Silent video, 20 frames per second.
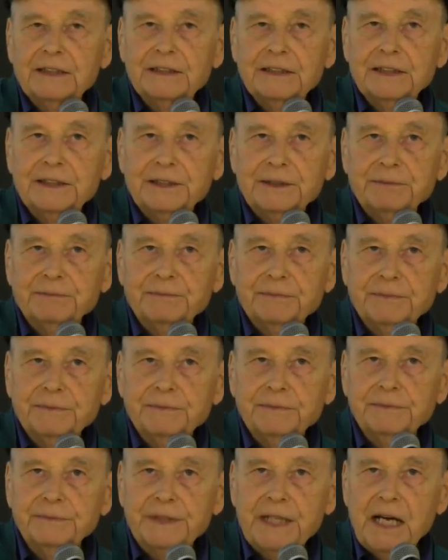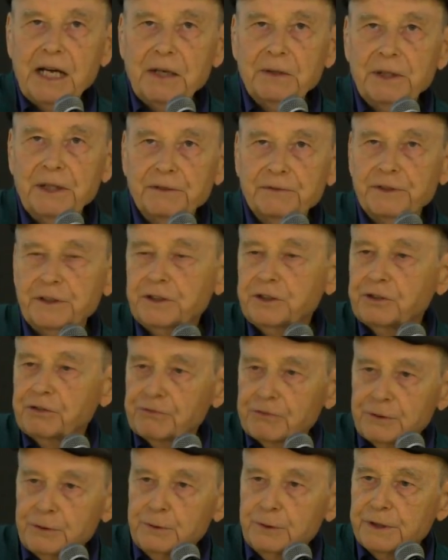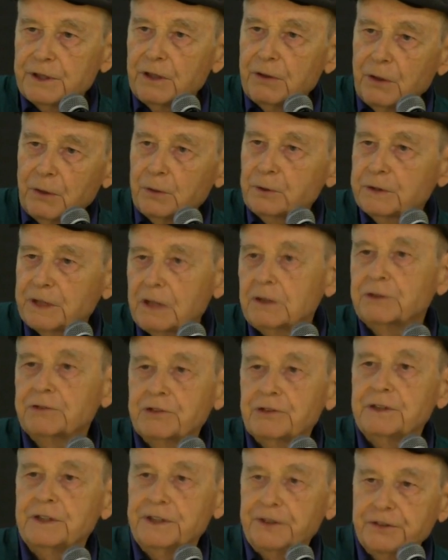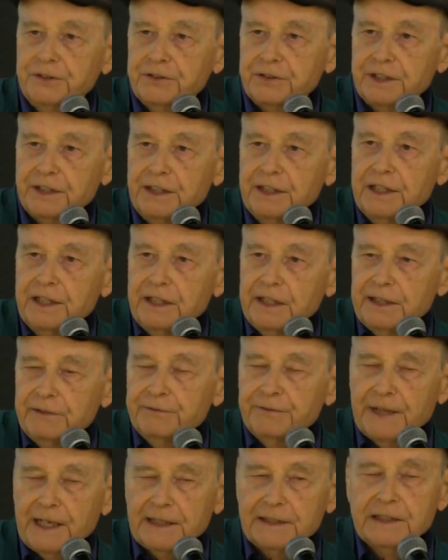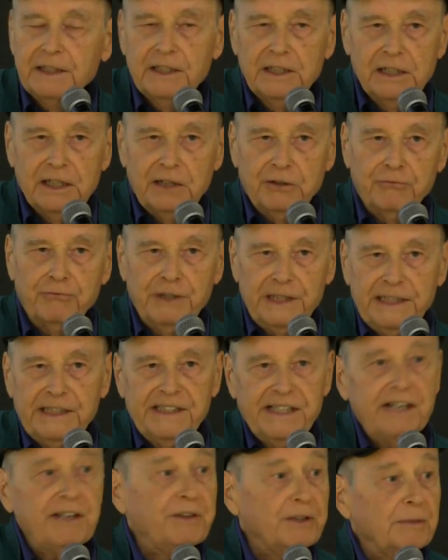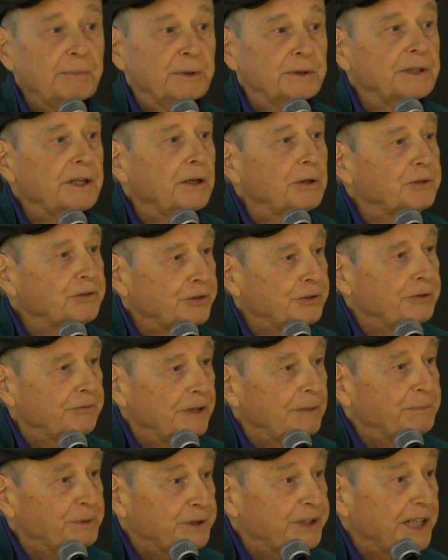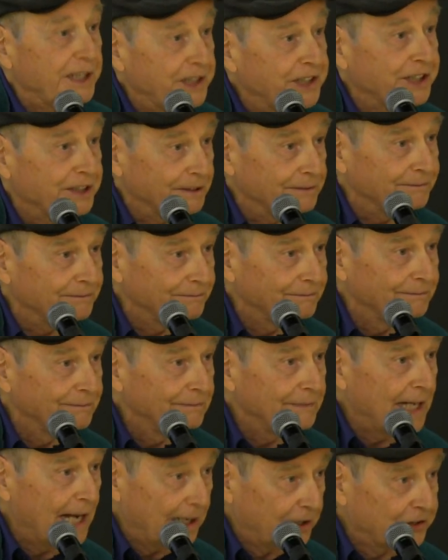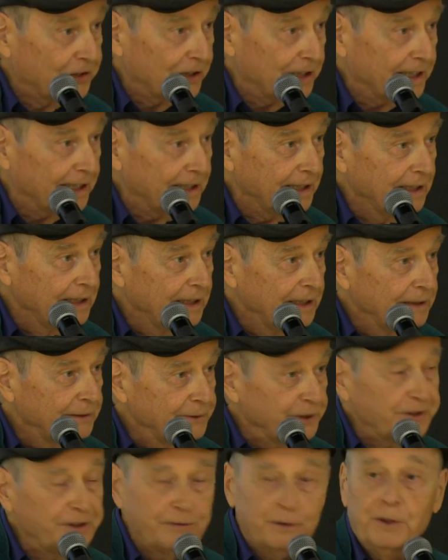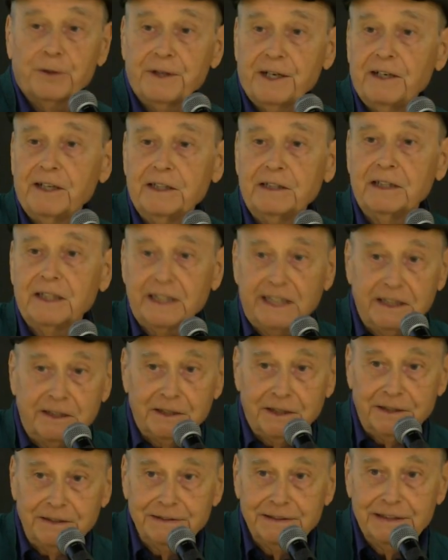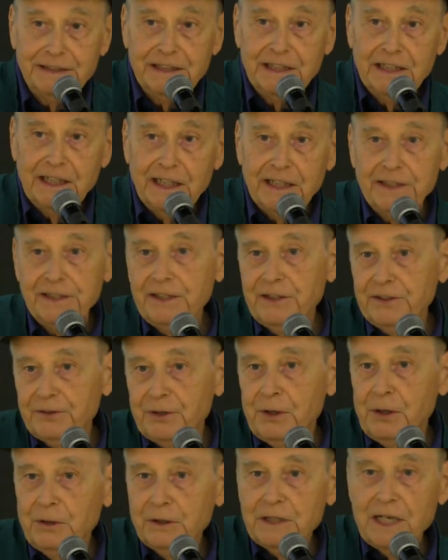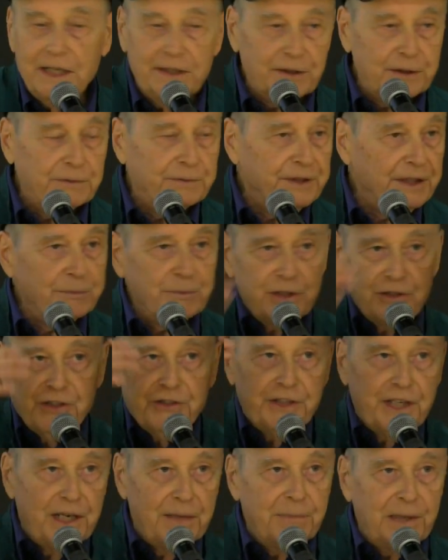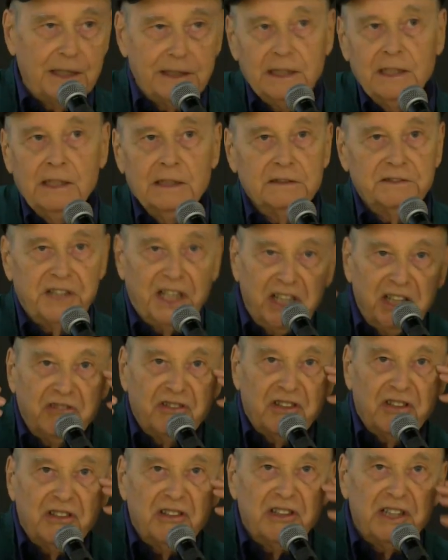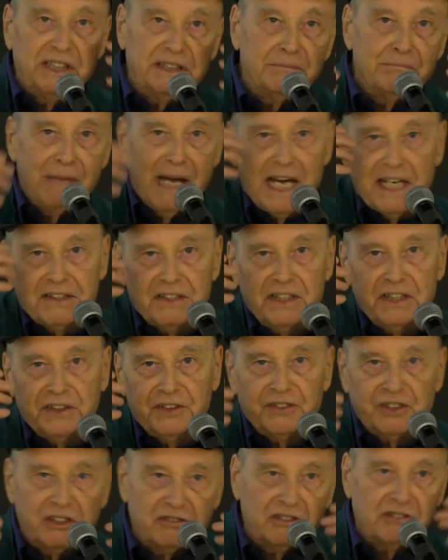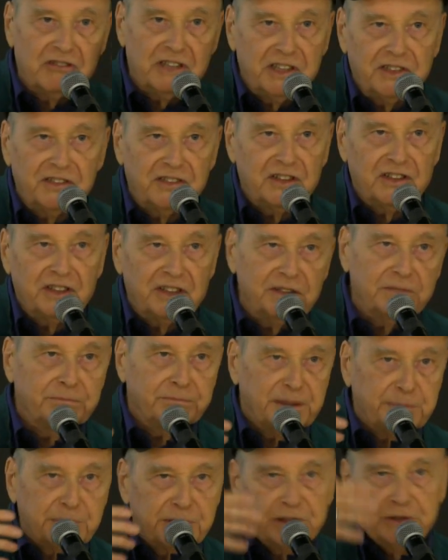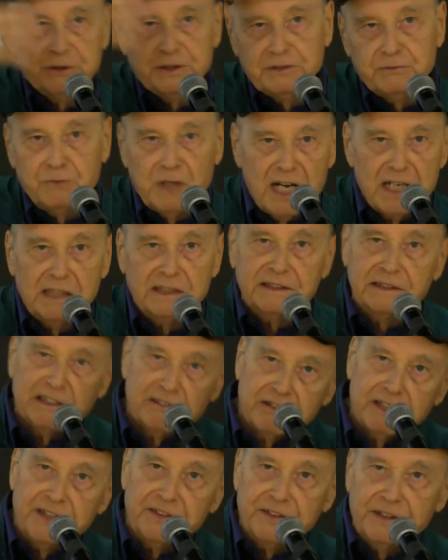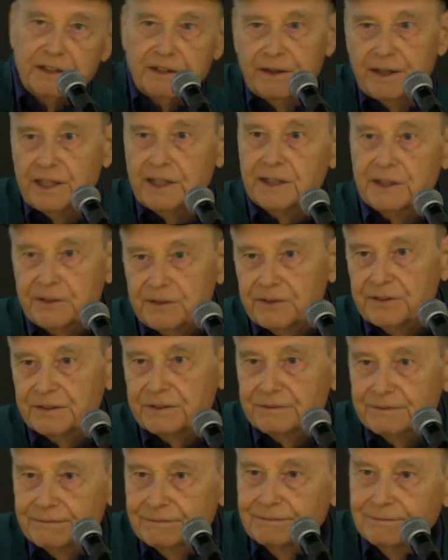Now have accrued a whole cultural history. In fact, a really terrible cultural reputation, actually. First of all, they're illegal, and there's all kinds of imagery about danger and madness and crazy and people doing wild, crazy things,